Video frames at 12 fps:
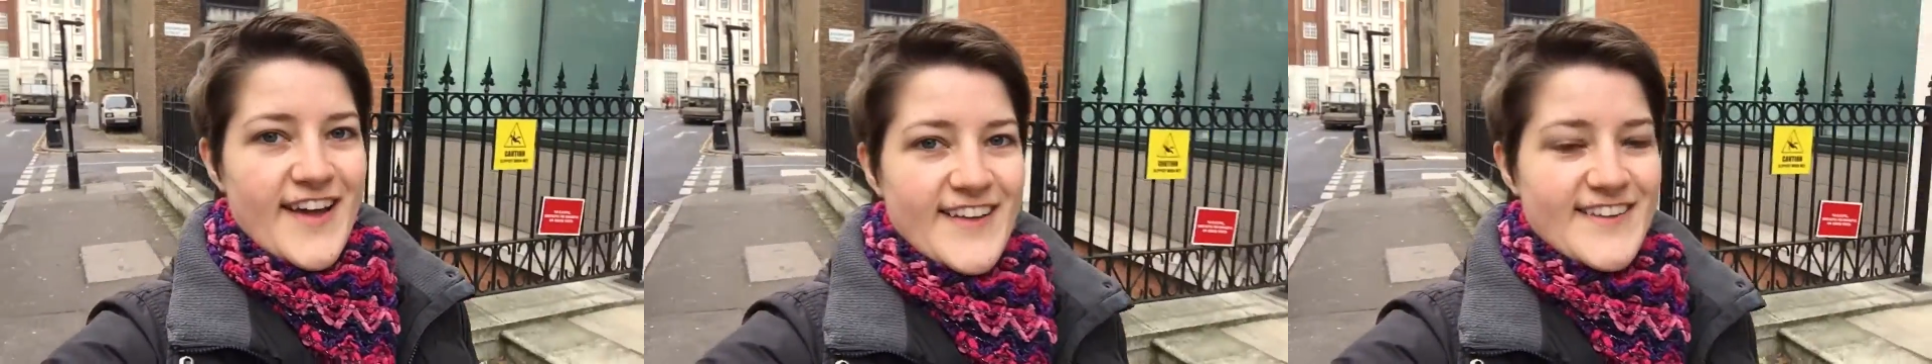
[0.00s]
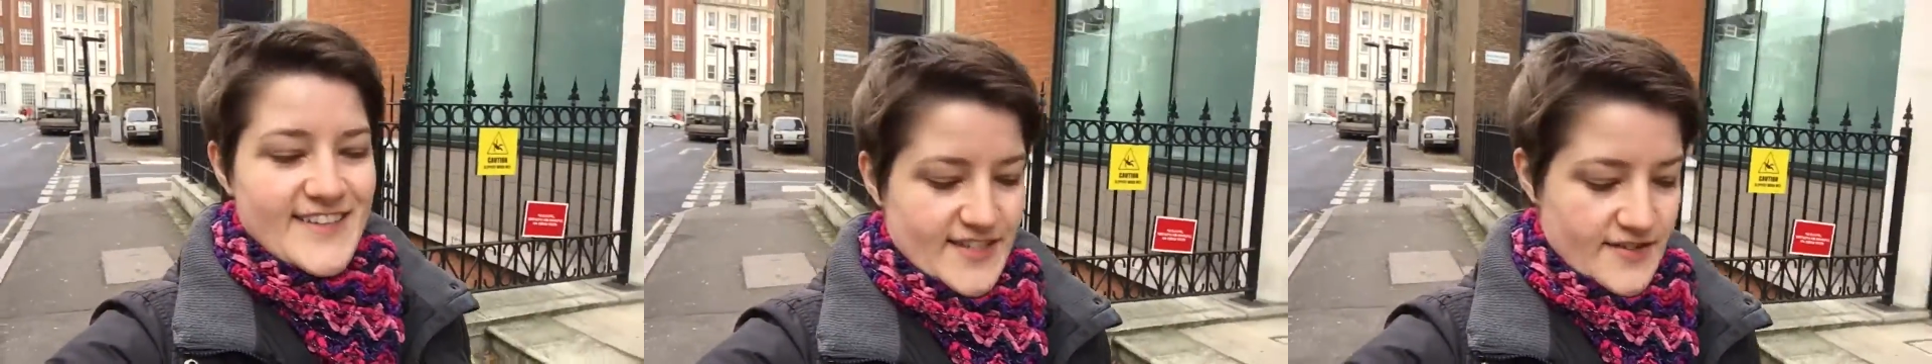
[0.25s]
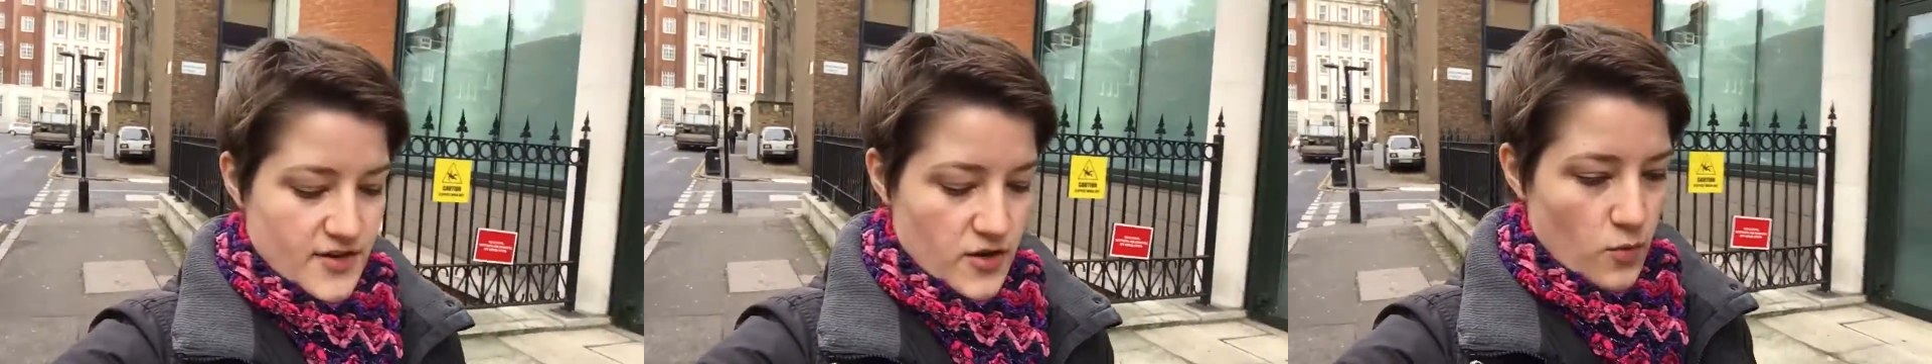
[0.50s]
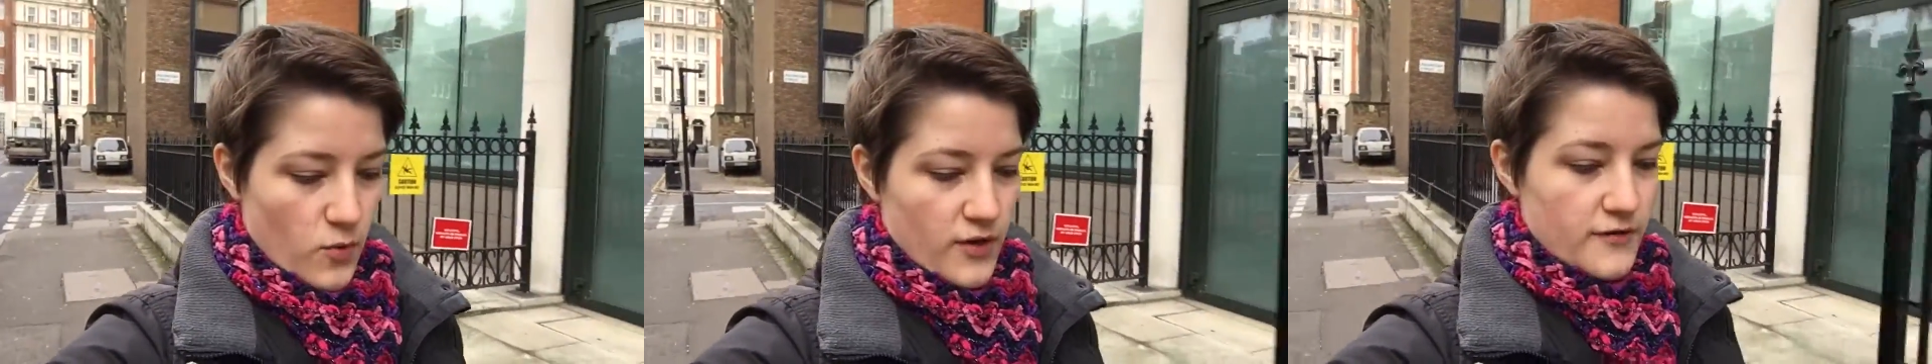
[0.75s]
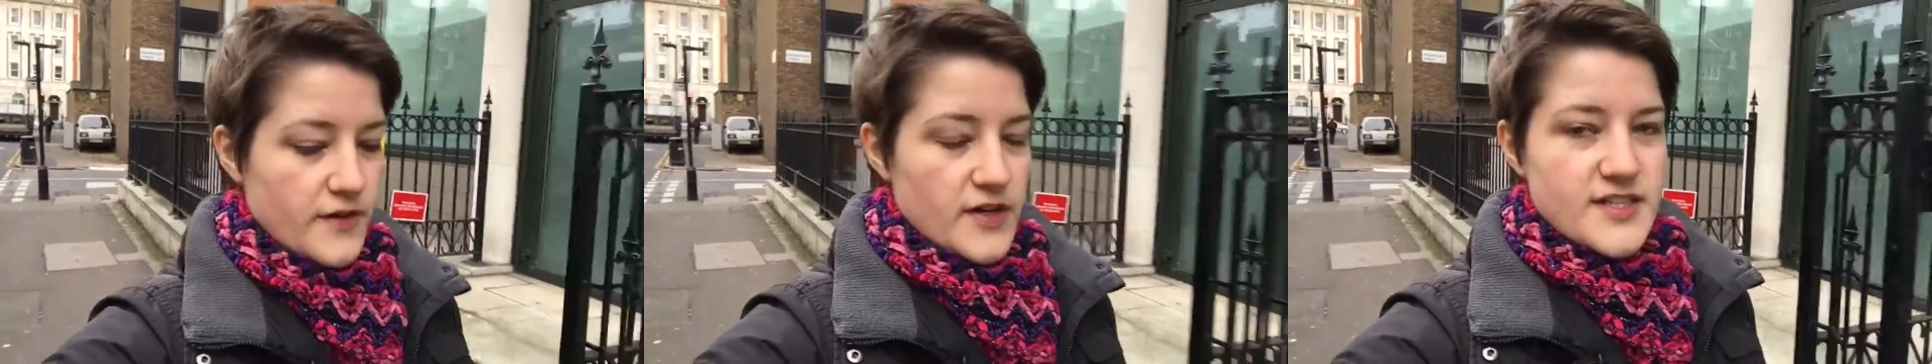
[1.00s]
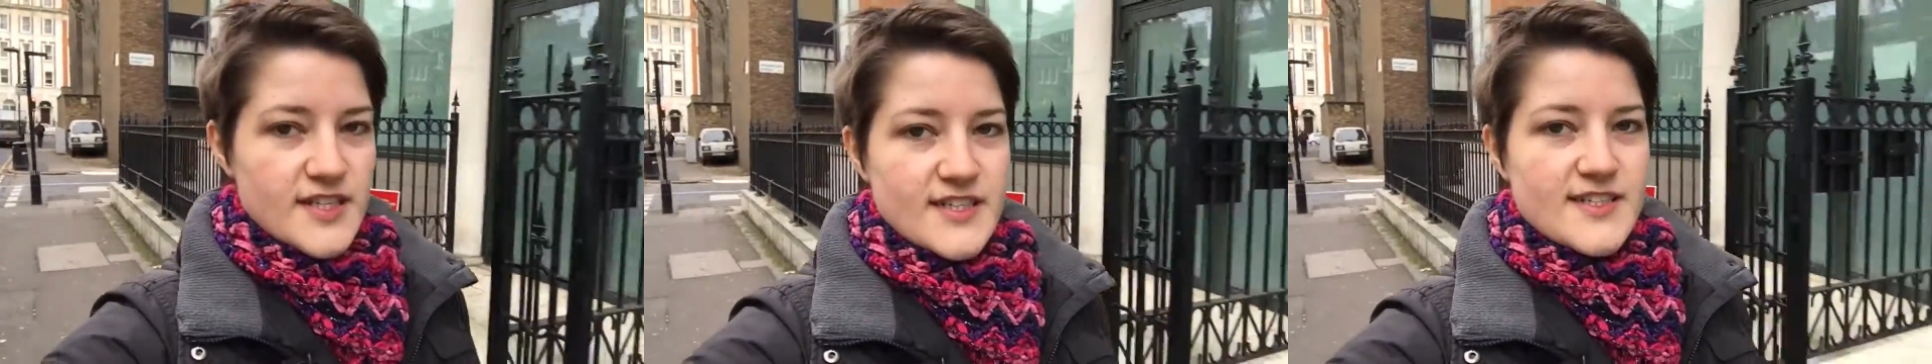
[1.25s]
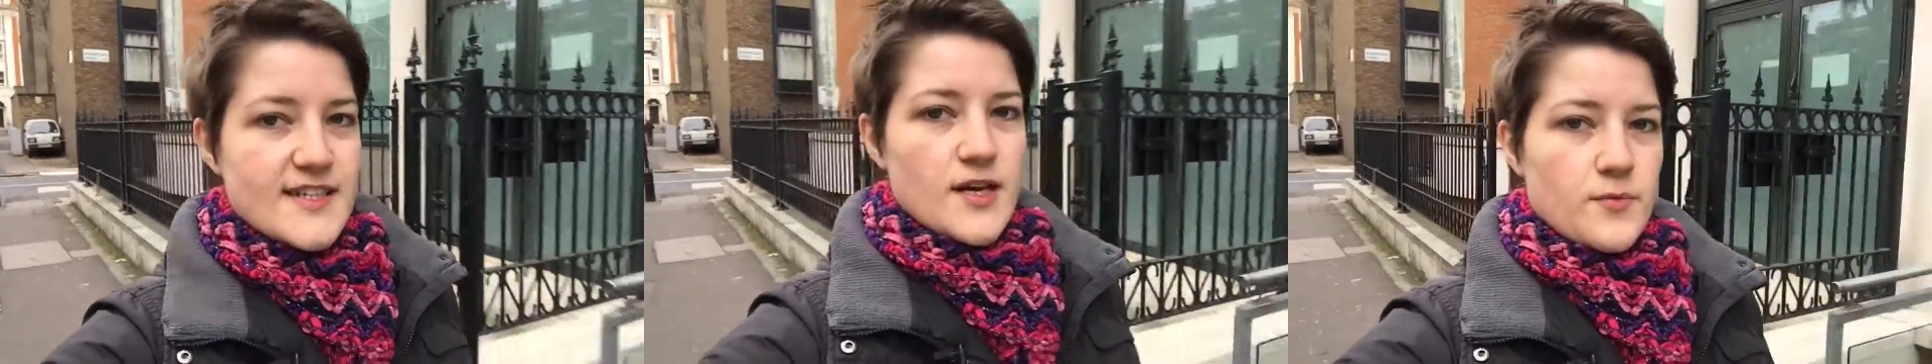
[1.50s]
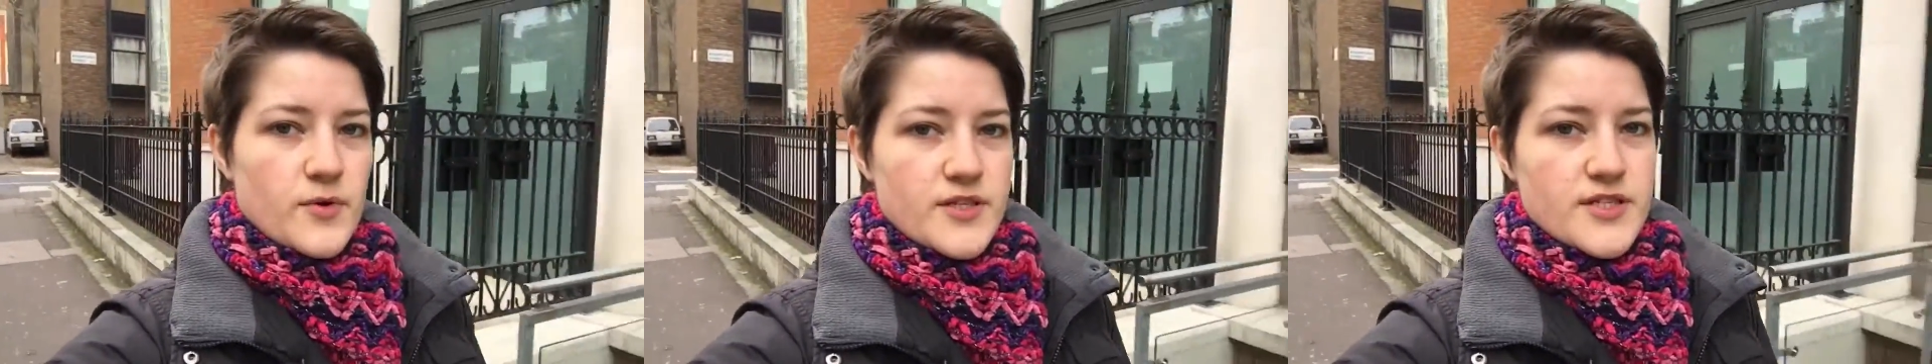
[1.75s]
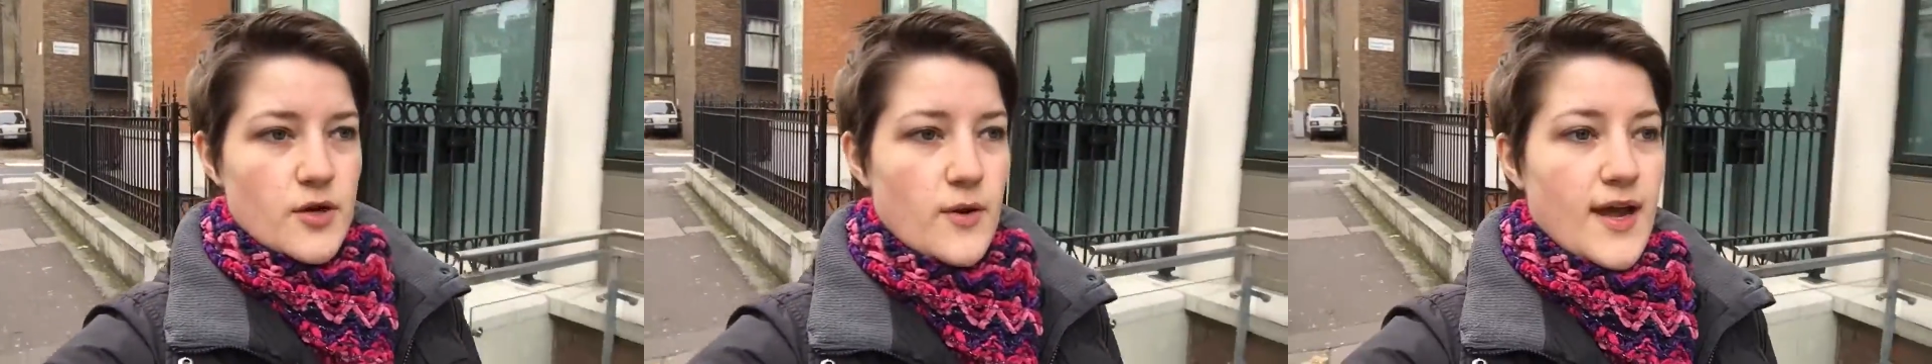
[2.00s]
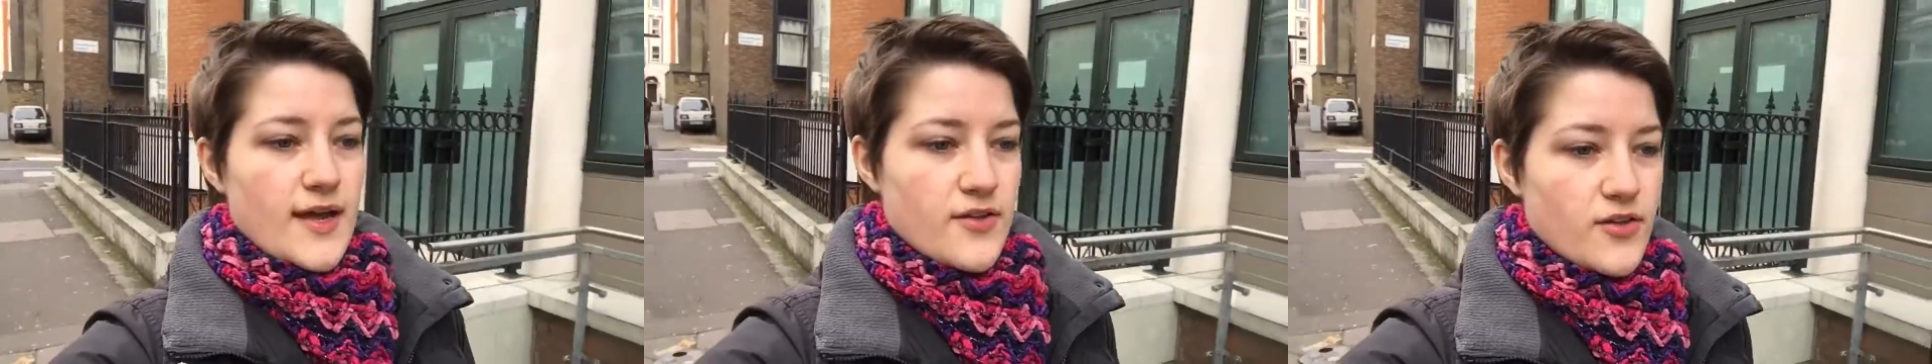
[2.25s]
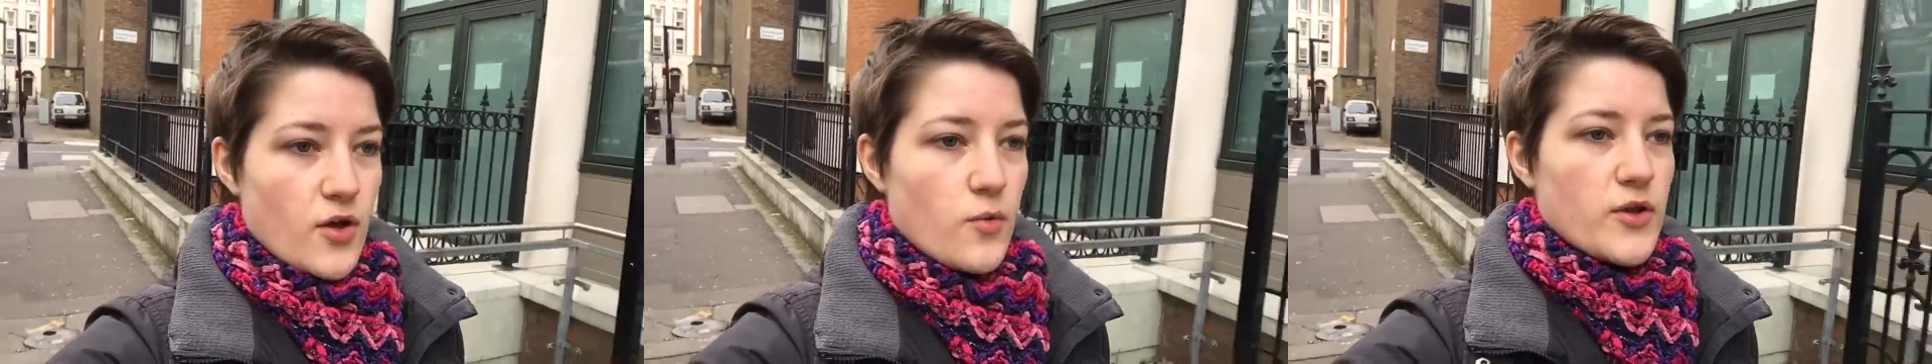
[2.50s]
It's, you know, one of the first things he said was, okay, so